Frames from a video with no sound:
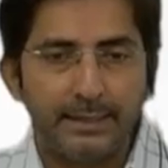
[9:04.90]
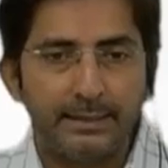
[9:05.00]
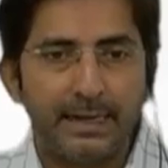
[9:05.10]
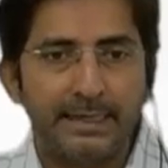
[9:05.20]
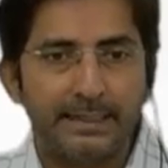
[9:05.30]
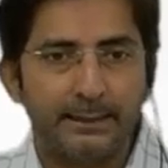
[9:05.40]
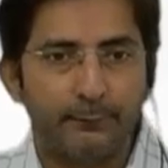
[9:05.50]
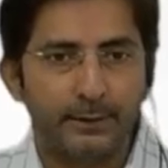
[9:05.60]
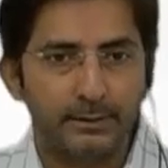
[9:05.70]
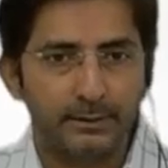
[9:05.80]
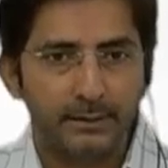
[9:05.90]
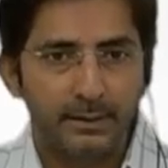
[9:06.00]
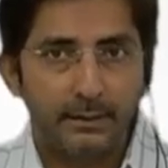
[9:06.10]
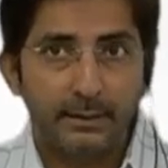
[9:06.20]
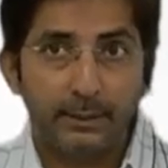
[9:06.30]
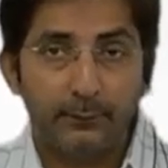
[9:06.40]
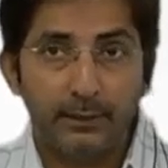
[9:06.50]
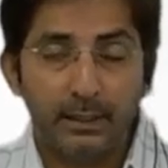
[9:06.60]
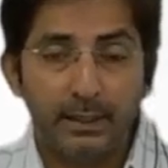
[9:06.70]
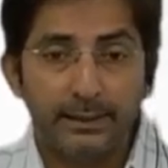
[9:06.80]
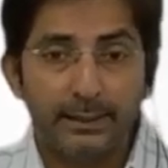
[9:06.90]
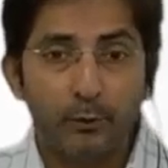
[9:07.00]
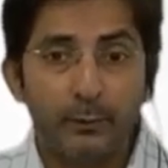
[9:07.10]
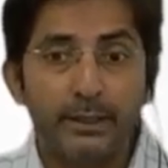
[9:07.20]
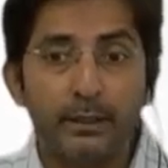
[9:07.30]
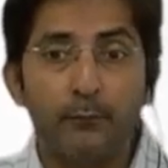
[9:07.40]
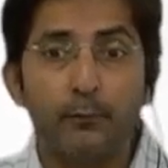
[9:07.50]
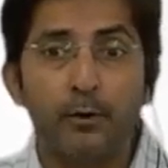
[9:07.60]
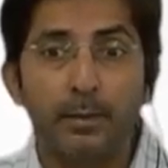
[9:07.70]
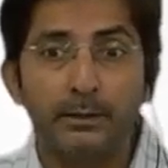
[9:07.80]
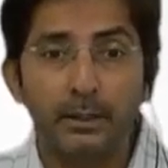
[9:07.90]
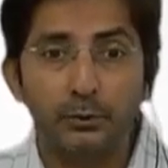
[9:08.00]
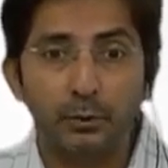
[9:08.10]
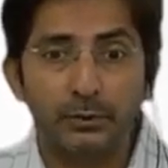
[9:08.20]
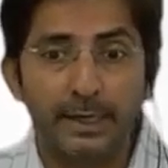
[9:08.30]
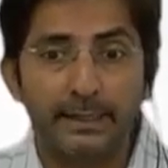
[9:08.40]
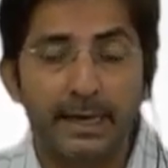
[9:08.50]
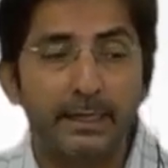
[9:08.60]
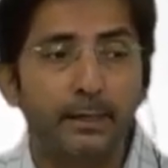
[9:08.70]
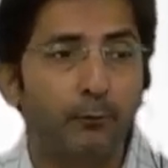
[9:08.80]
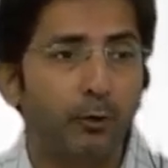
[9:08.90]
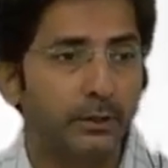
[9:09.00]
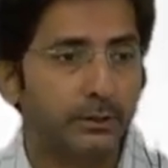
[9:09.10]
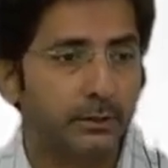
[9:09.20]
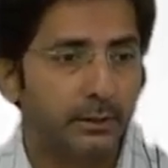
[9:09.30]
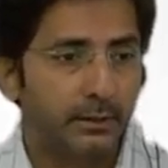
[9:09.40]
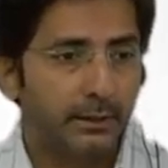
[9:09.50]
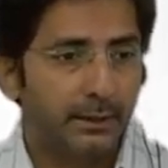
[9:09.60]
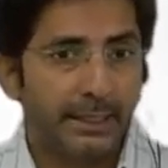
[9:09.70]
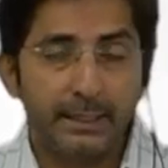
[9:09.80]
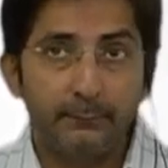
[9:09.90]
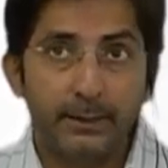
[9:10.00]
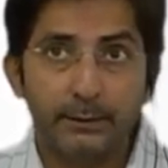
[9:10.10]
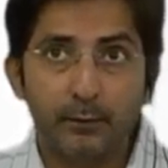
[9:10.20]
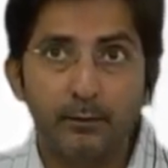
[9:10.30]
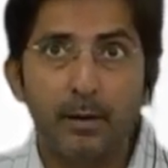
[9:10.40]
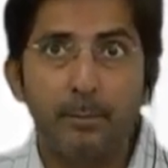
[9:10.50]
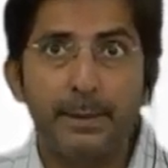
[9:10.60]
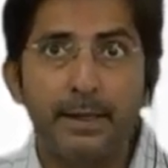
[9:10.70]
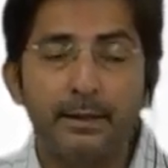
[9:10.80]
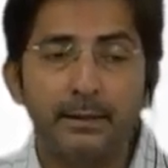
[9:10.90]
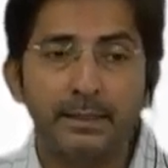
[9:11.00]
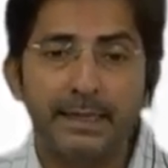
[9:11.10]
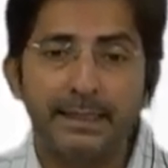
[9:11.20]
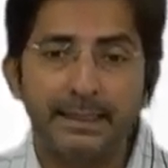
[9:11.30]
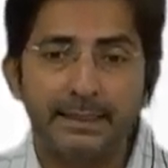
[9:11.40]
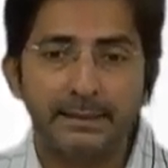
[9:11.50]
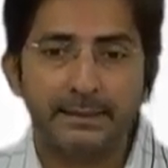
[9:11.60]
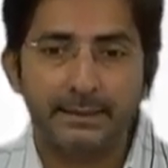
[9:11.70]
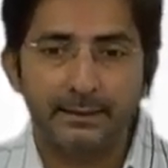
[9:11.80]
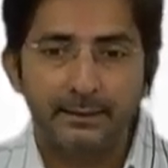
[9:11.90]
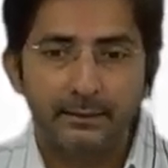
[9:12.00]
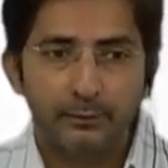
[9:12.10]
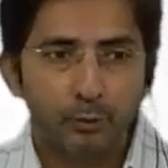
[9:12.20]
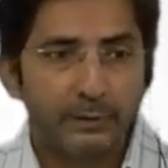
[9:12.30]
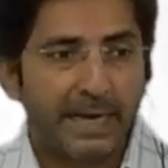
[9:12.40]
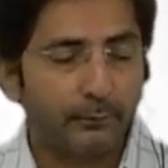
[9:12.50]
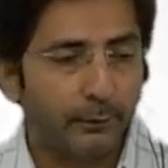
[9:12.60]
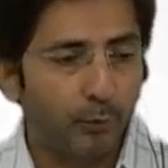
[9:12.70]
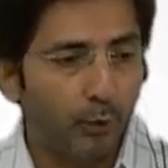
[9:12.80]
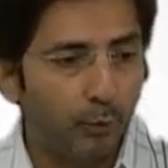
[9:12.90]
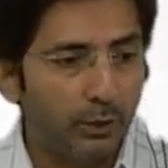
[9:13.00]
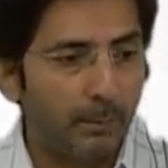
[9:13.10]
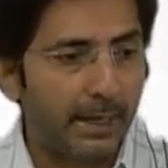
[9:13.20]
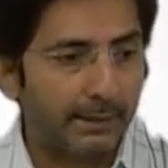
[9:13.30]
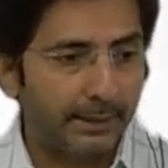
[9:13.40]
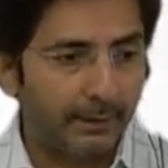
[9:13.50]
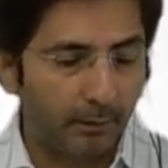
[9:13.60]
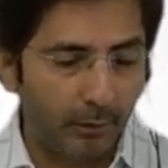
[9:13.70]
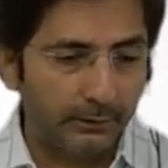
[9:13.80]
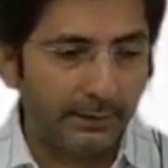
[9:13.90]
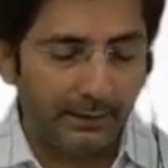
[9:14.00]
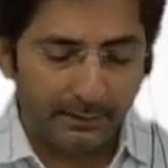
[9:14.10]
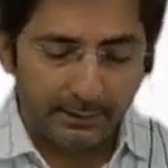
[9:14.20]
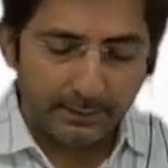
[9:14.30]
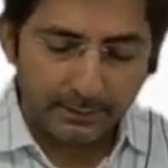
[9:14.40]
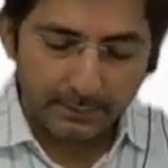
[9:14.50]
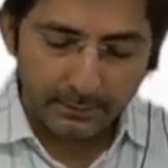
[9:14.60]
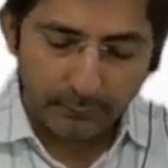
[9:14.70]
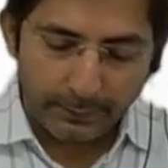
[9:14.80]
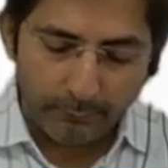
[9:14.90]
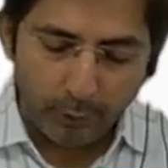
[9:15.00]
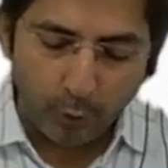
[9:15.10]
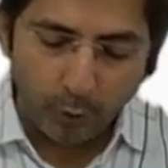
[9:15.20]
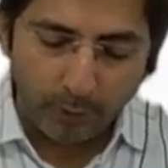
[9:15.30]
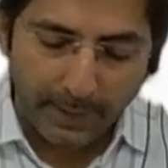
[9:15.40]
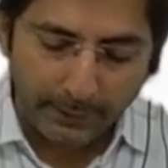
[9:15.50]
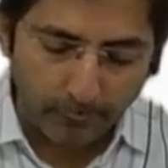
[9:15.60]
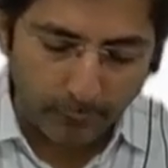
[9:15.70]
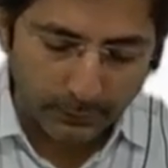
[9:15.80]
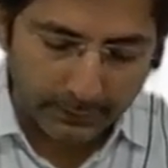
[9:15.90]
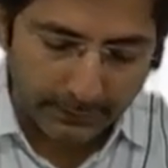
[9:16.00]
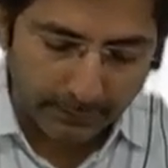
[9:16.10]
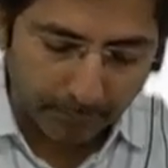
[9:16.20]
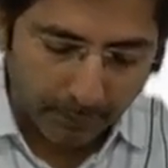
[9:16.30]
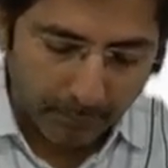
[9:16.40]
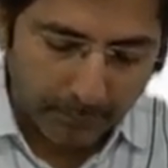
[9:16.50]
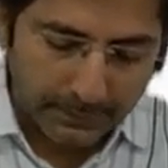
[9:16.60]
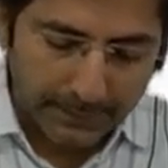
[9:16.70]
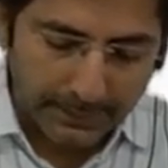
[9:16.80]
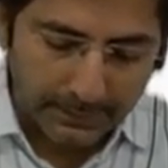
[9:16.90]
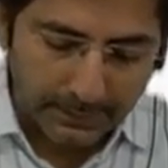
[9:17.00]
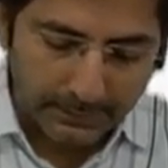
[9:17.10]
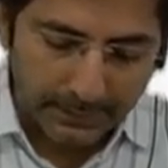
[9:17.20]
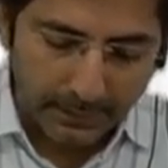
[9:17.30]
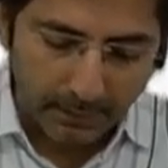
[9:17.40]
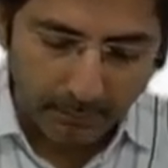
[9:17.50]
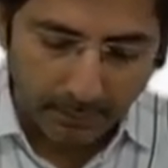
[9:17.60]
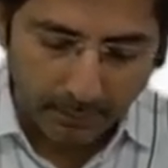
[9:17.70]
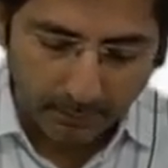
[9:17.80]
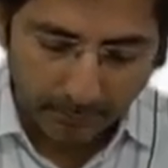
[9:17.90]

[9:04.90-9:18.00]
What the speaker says: there IFS. If it is related to income from other source, write IFOS. And if it is from lump enters, write ATC. So that way you will do the marking on the, where will you do the marking? You know, see, besides the serial number.